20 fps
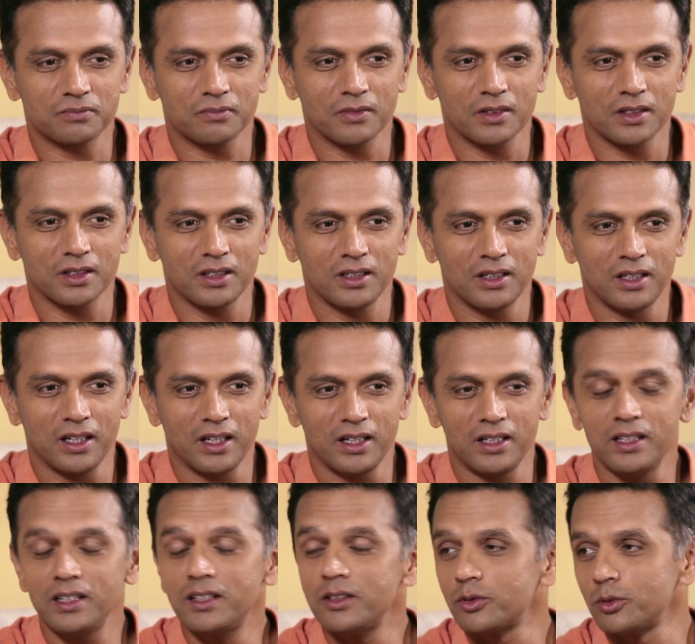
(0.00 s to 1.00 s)
An inter-school
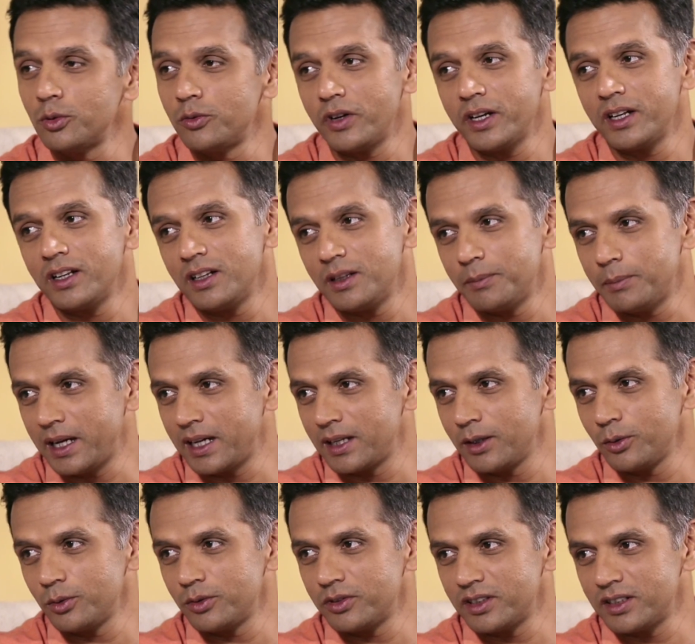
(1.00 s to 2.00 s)
final in Bangalore is a
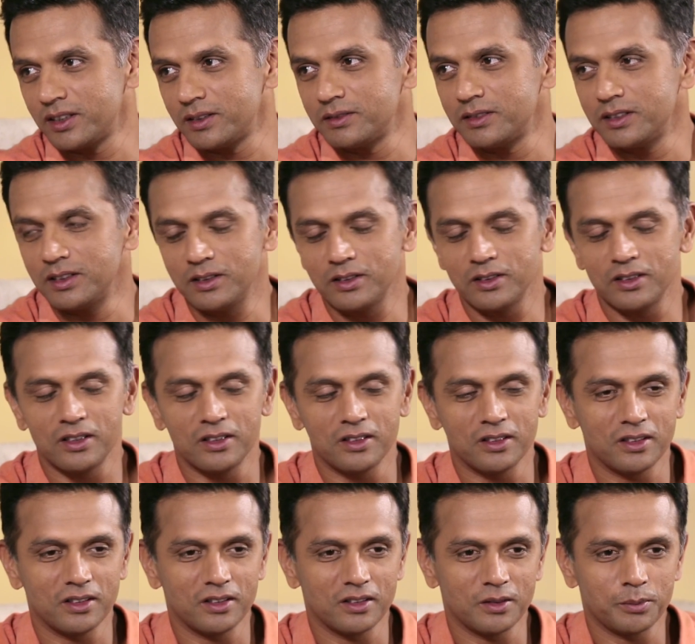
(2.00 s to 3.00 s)

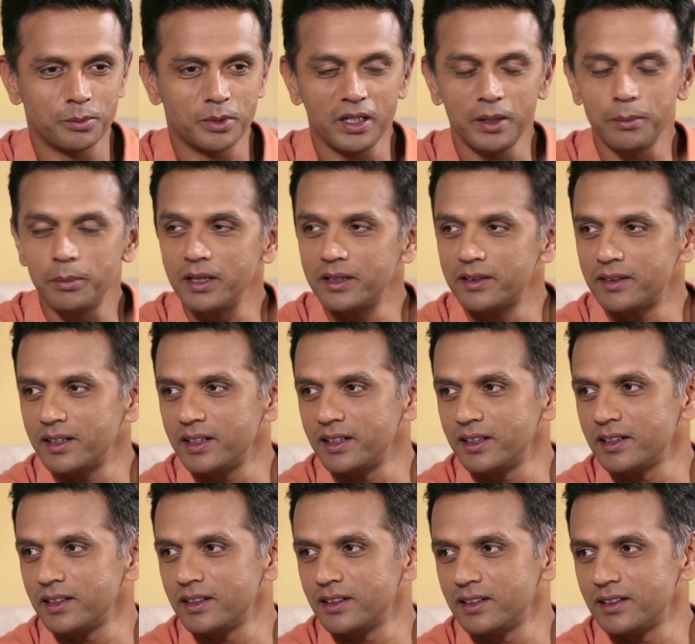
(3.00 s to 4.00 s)
pretty big thing,
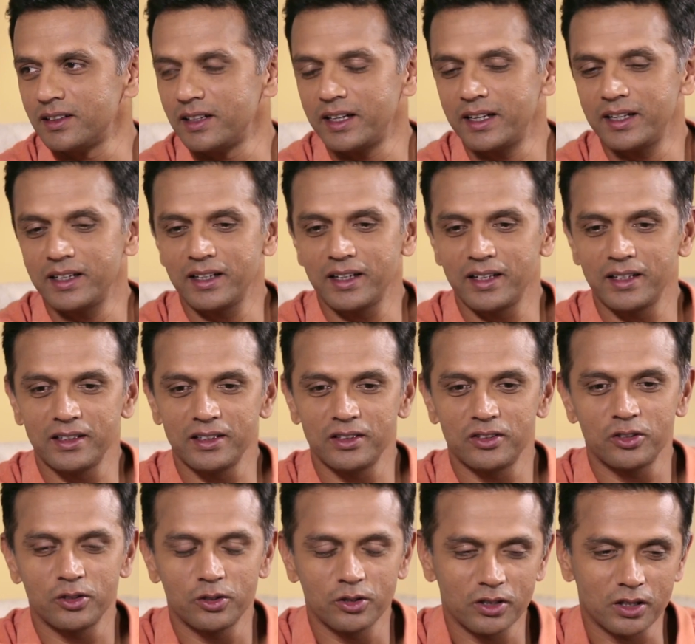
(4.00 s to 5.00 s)
and it's at the
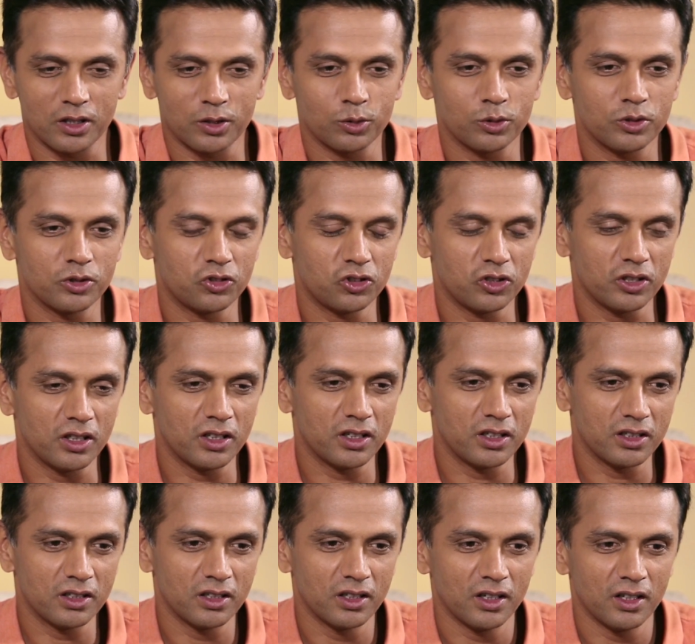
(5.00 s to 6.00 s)
Cottonian Shield, and
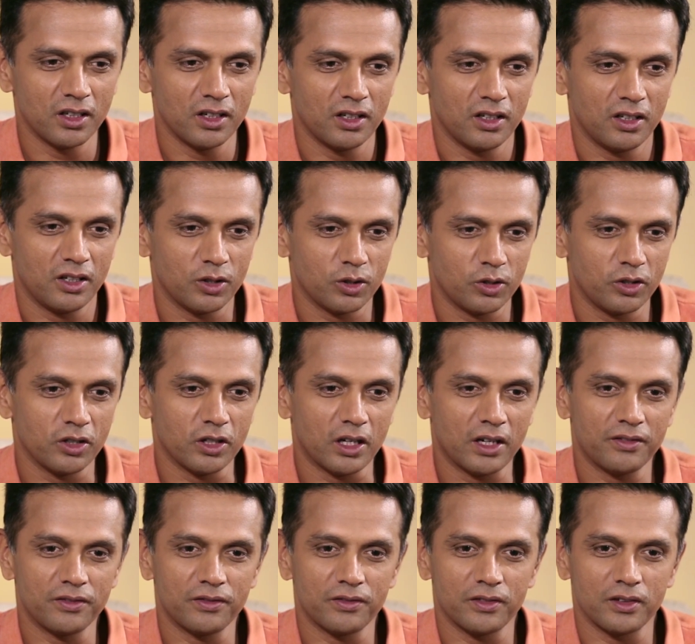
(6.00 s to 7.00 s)
you have
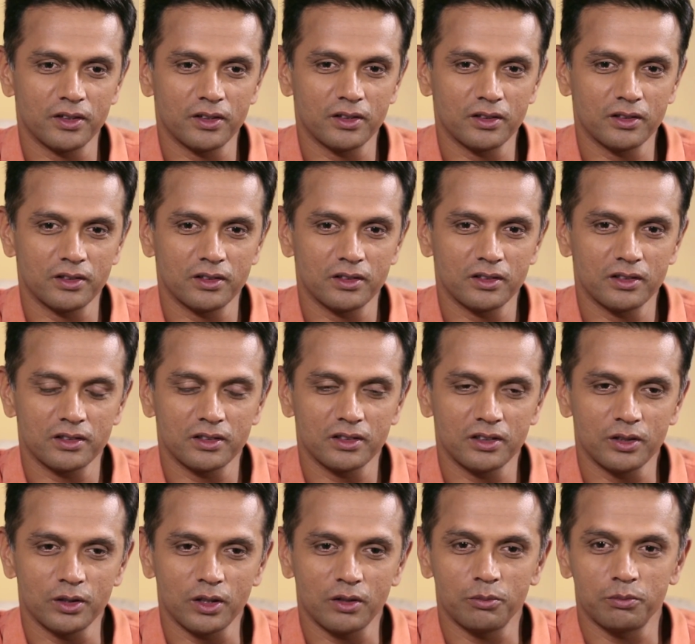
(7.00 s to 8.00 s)
a
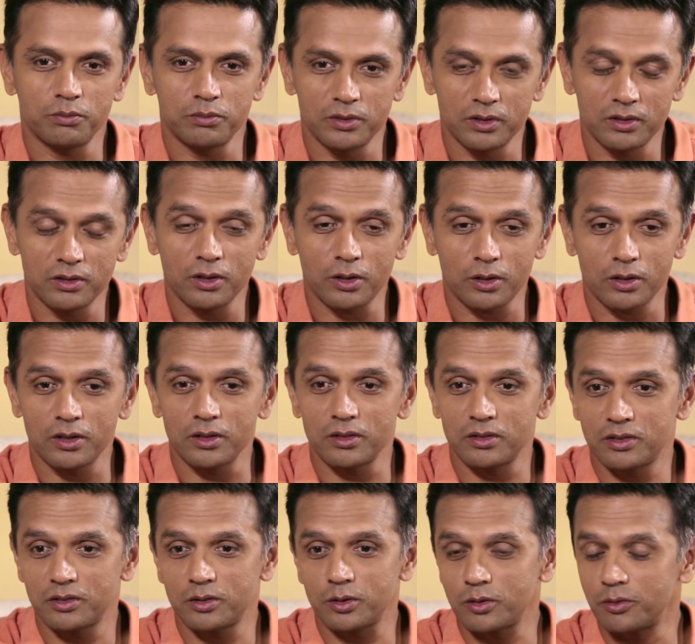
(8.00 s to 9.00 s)
lot of the sort of
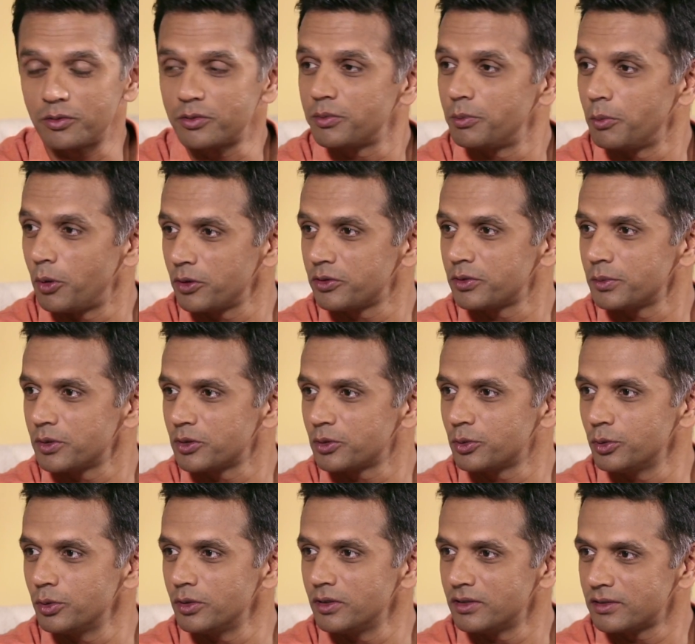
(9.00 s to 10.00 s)
boys from the school
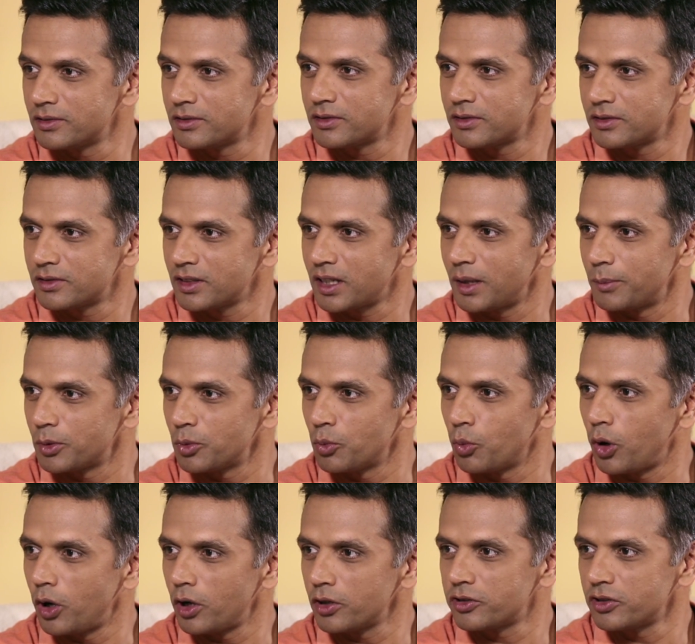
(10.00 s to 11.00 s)
come to watch. It's
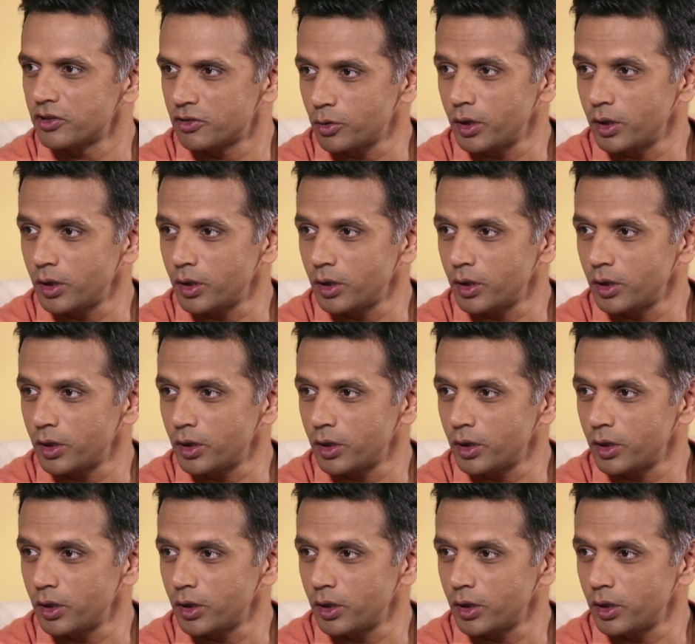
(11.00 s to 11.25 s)
quite a big